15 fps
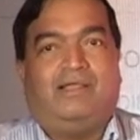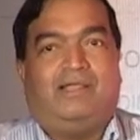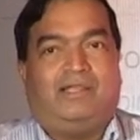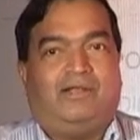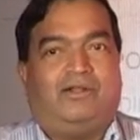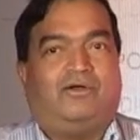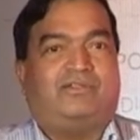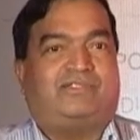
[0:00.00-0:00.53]

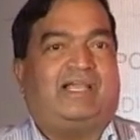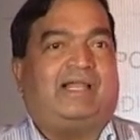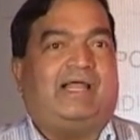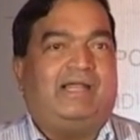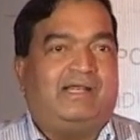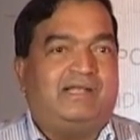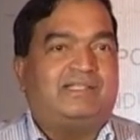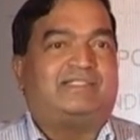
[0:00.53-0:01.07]
It's like,
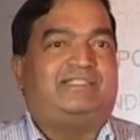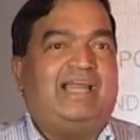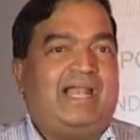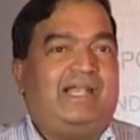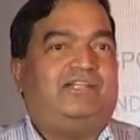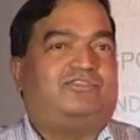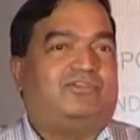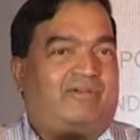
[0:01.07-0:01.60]
I
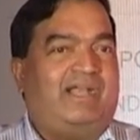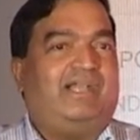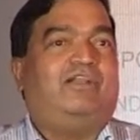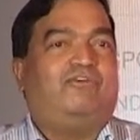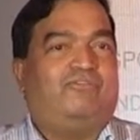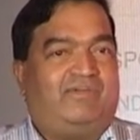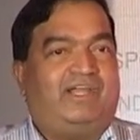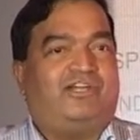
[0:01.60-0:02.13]
understand it's great
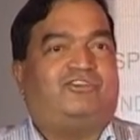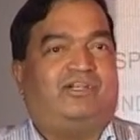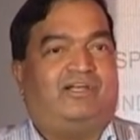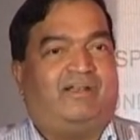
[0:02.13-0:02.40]
innovation